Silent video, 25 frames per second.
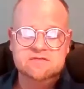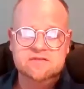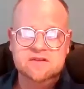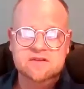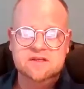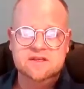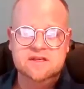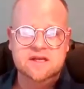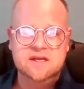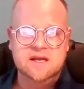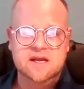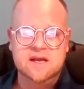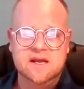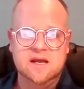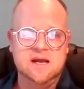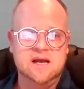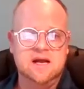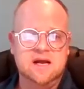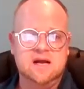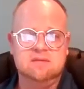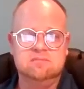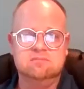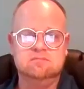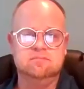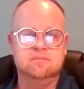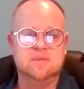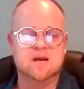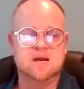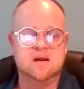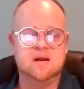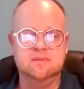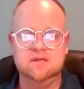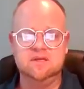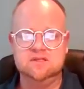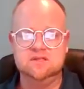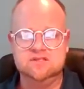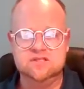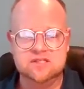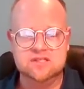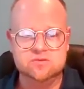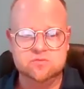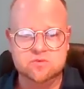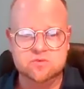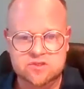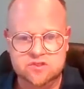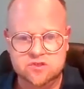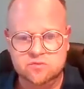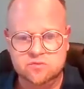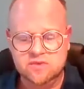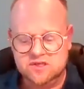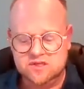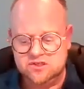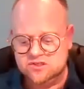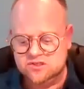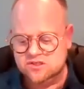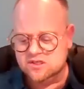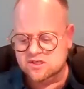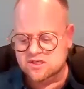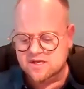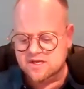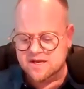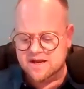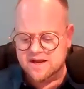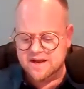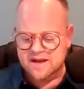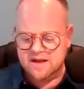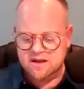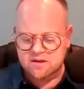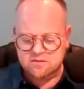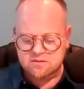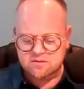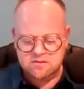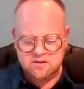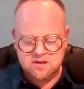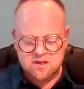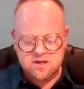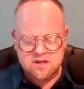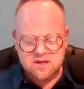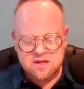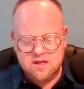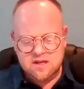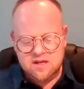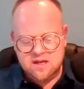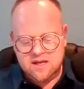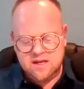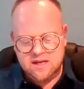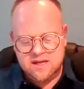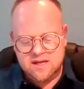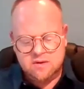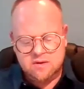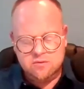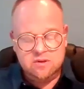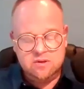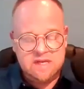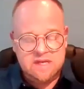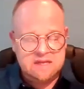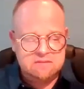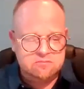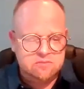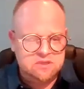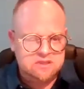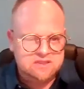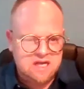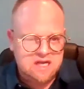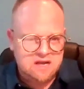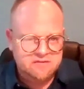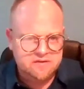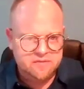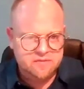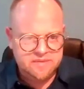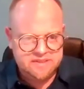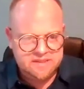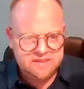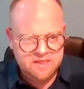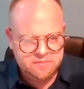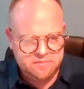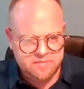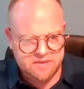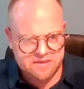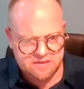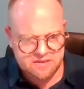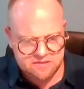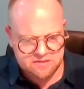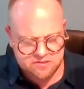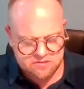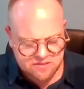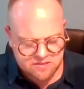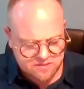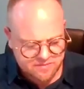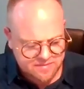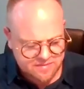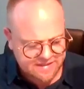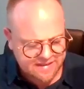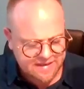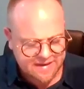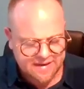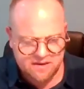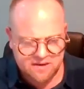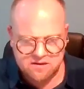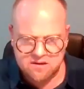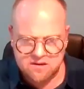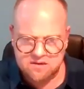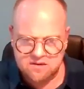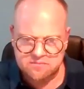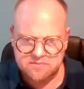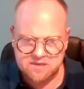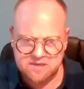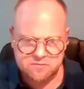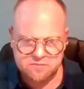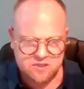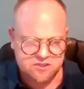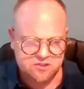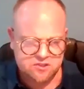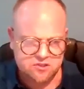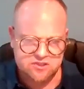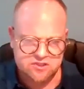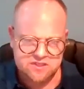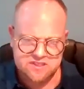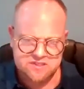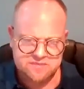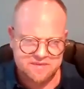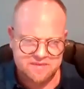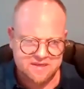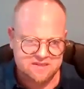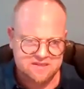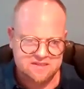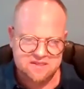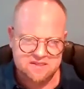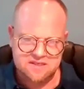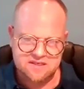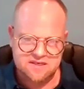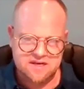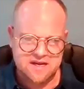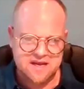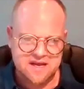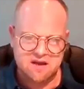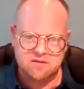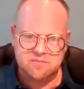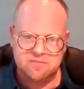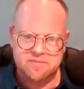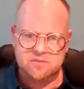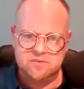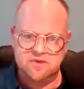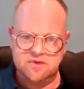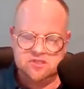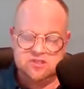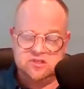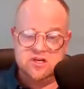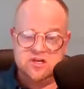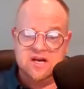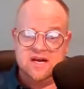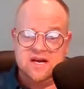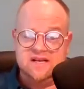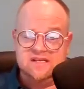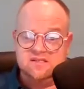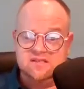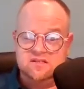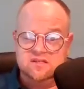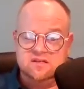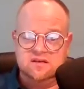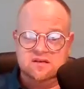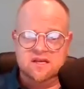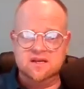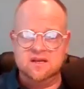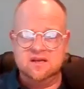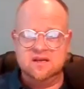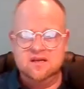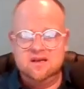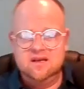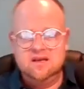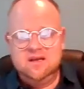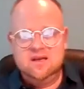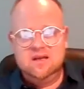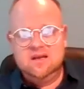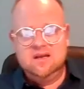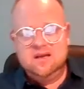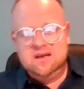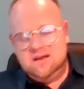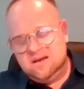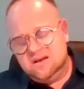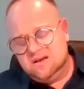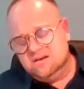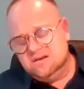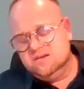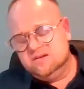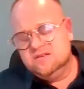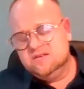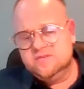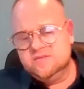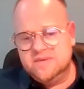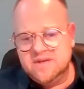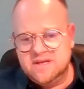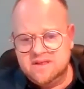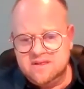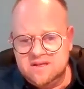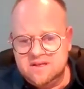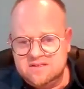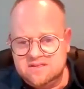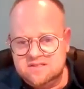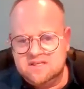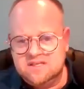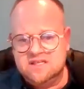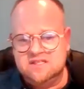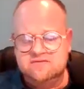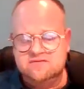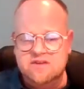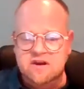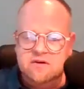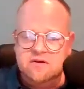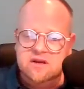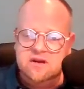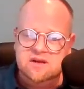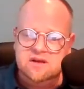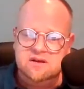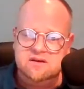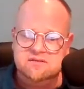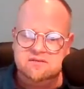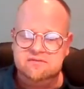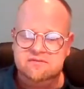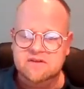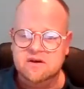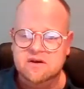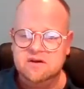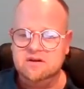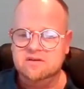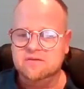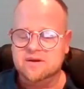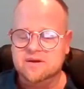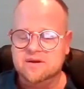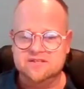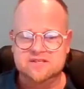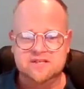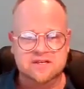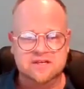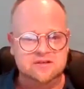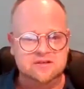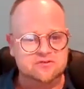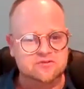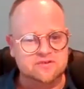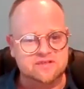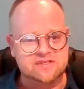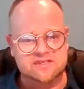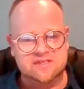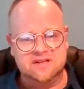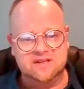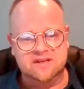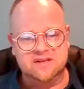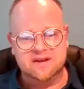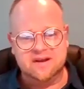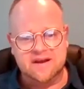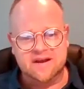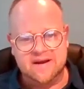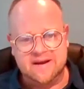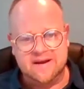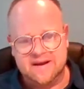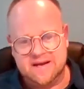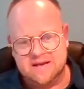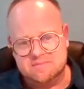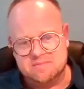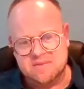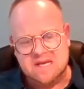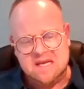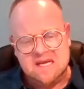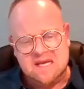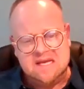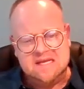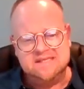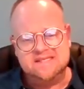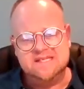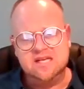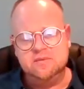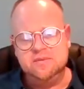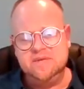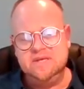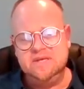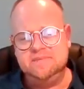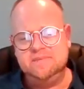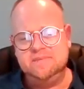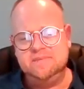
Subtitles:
definitely. But I mean, just what you mentioned now, we'll dive a bit deeper into it a bit later on. But what you just mentioned now about what you guys are doing, goodness, man, that's very, very, very interesting. Tell